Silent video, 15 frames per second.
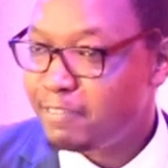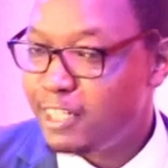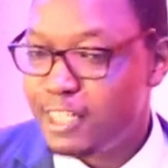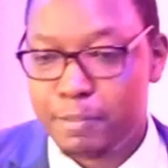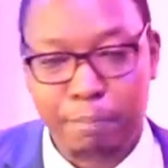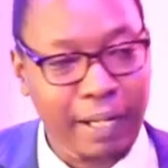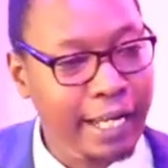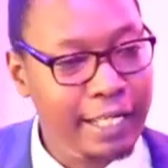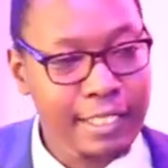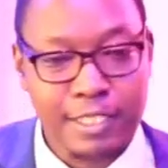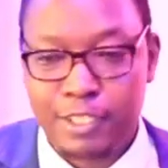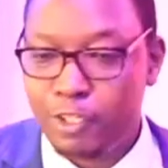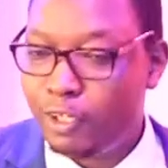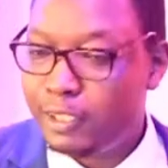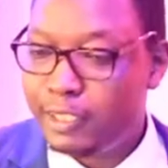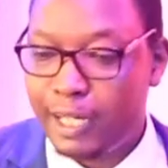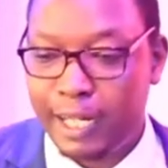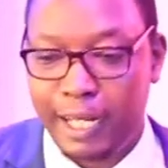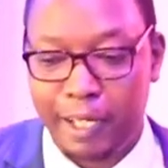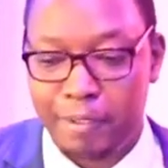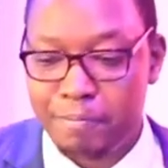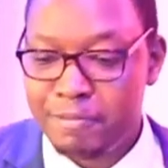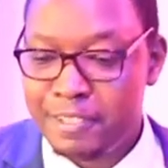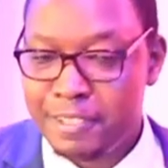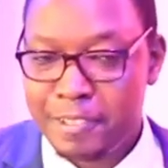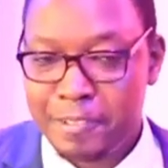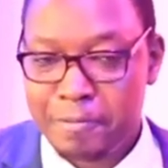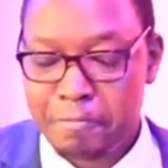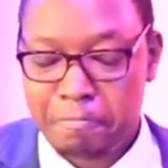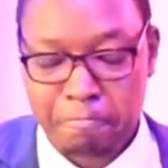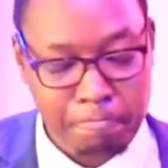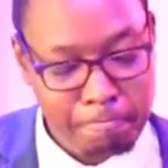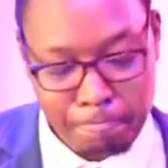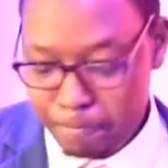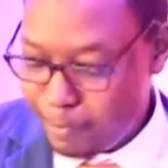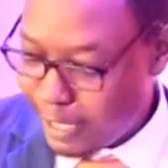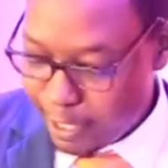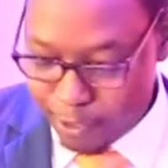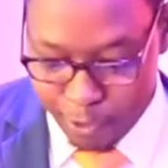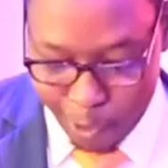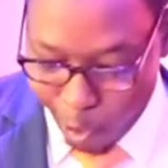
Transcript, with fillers: despite all their claims, does